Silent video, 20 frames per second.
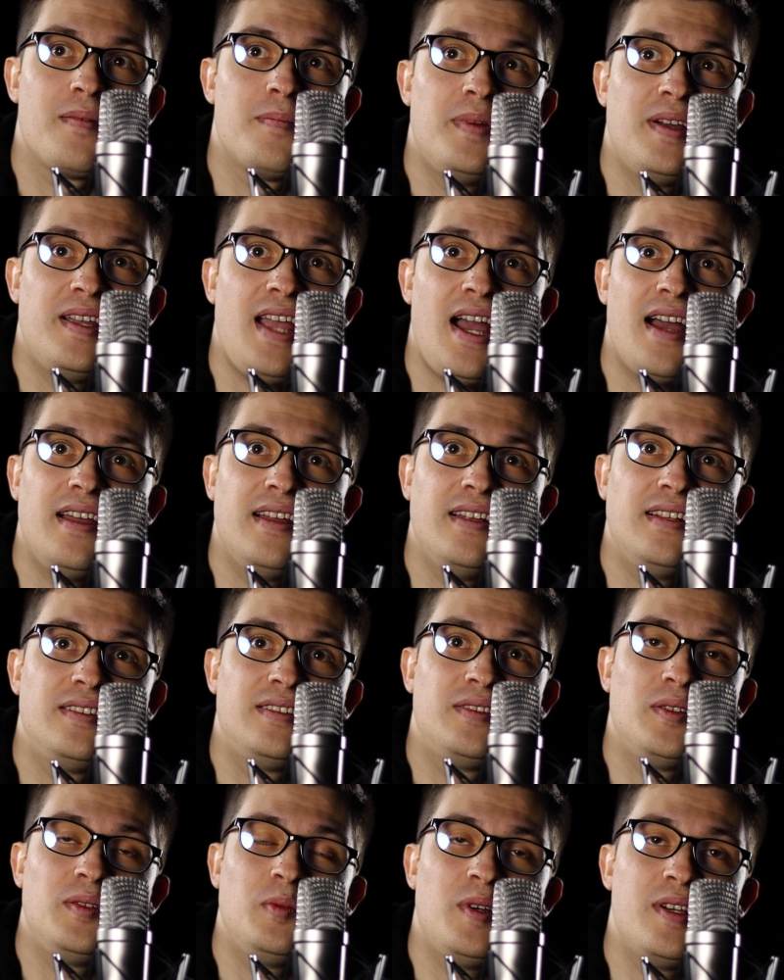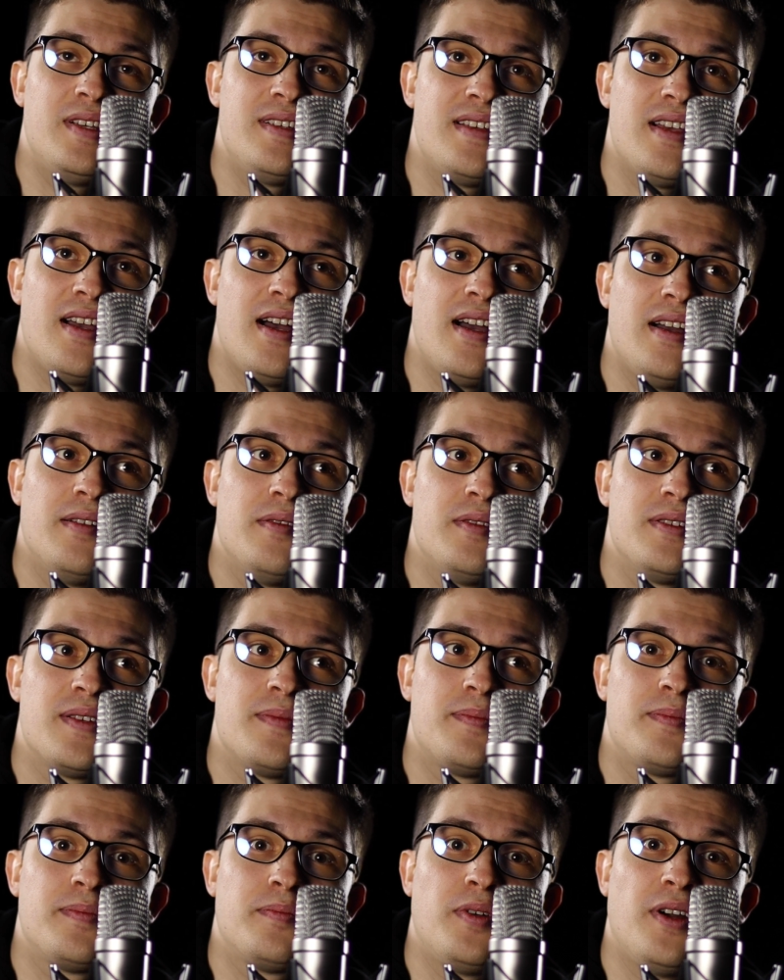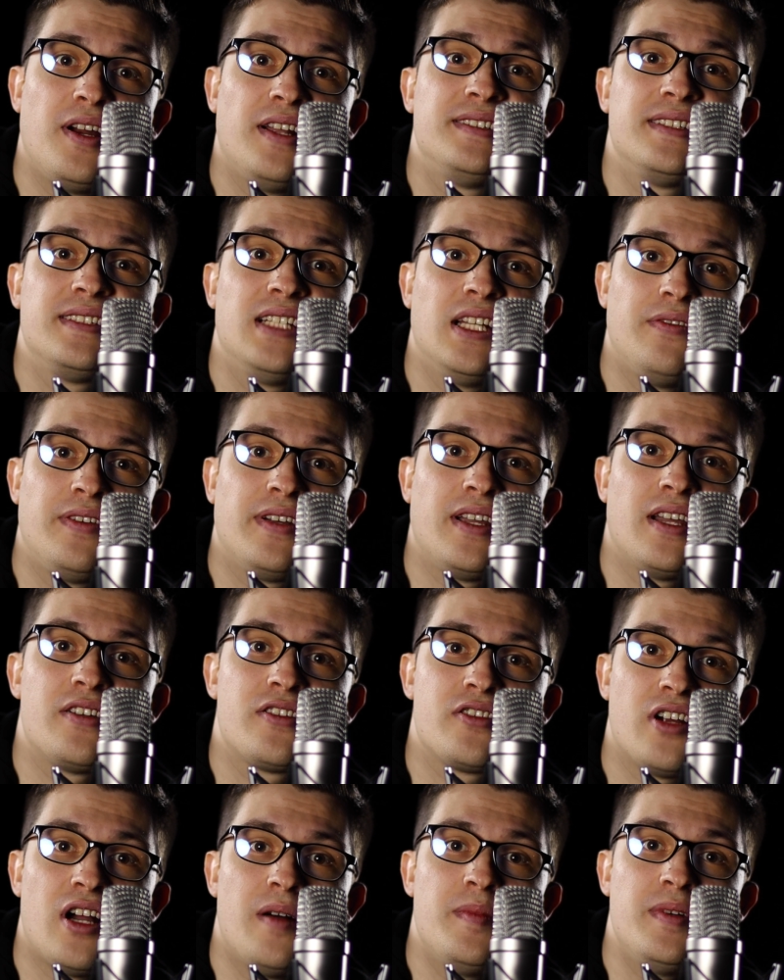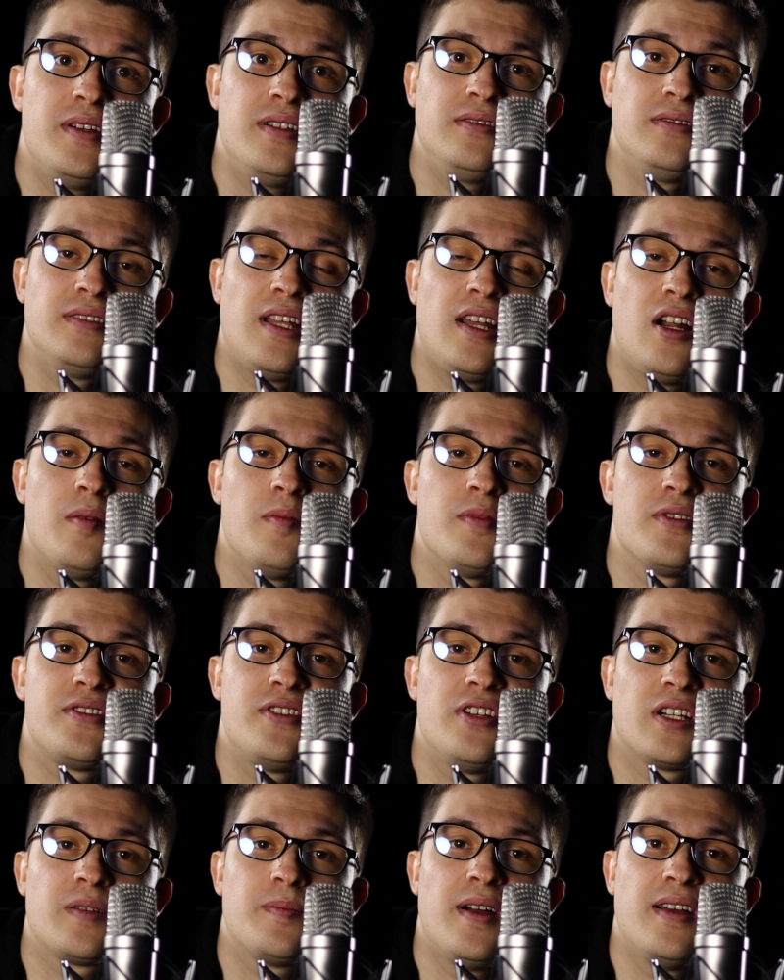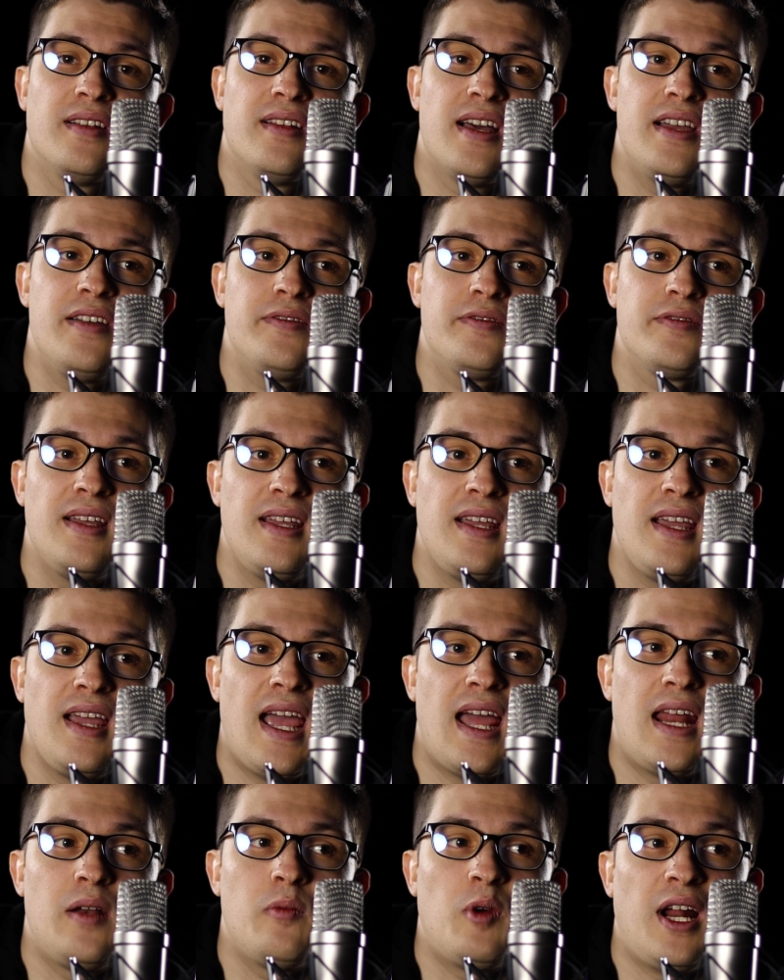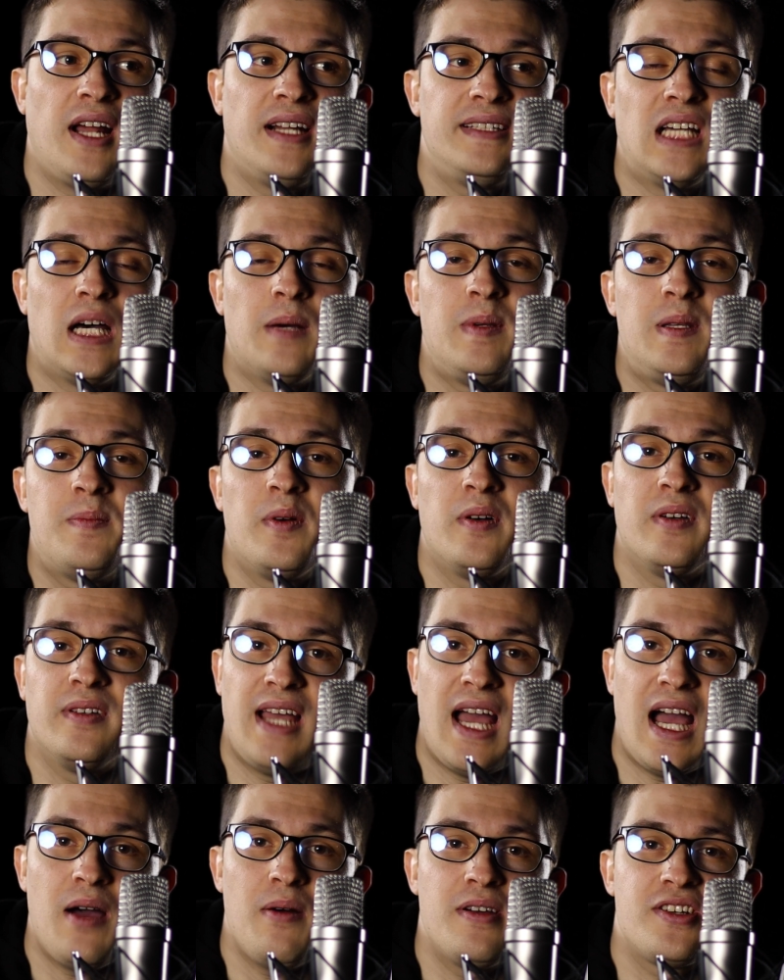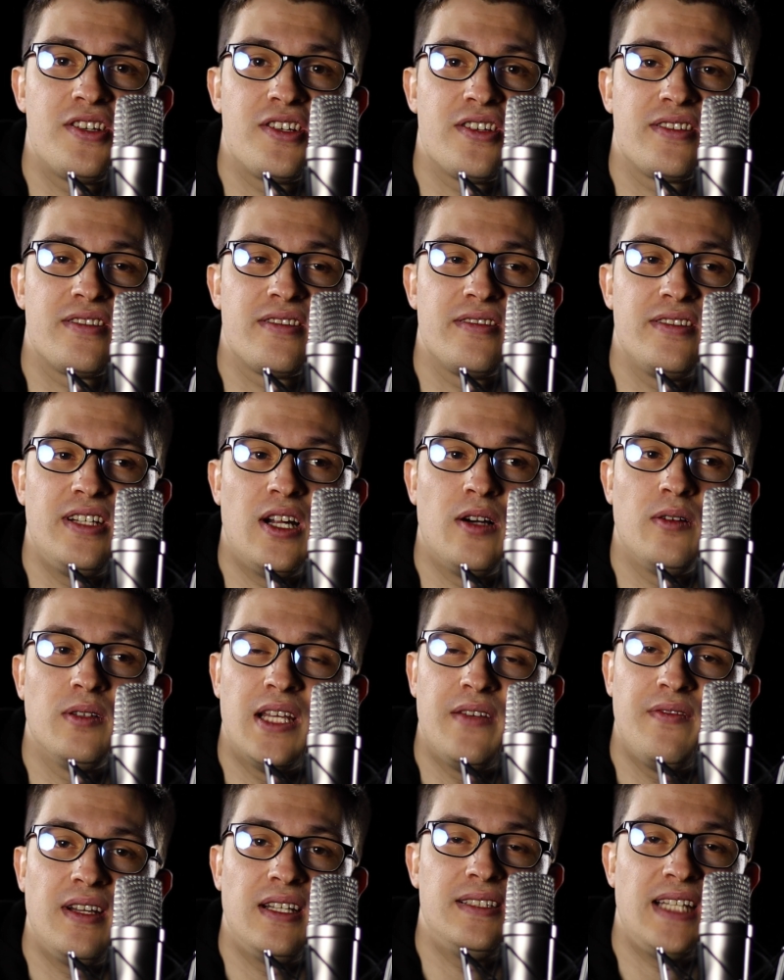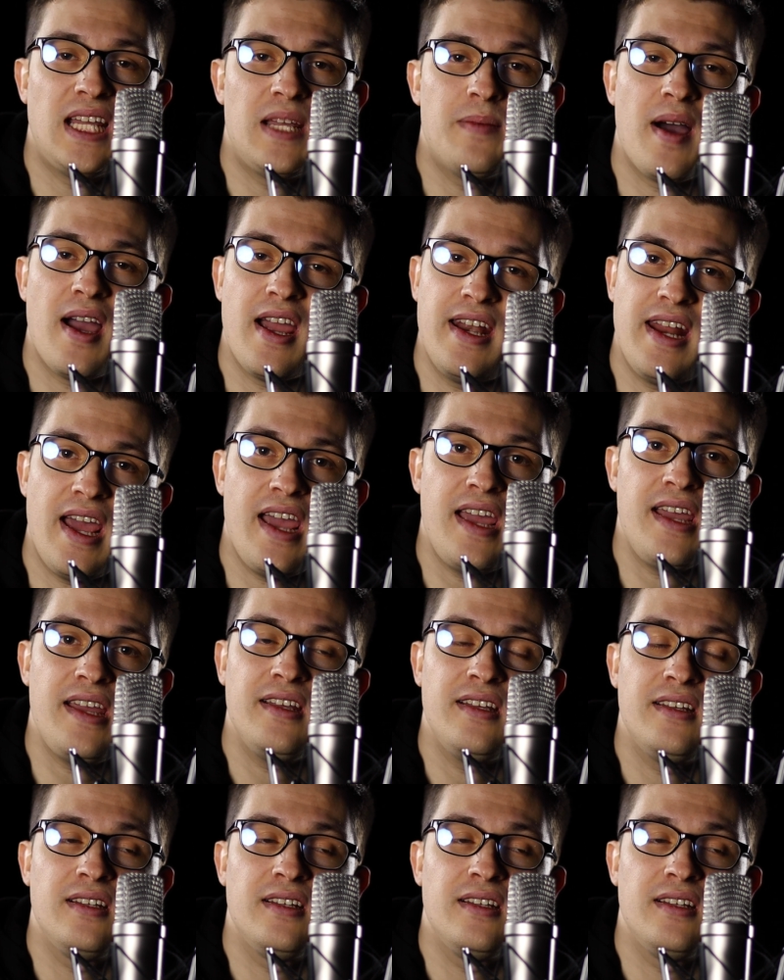But yeah, it was a pretty significant trauma that almost took my life. And what I tell people now is just, live it day by day.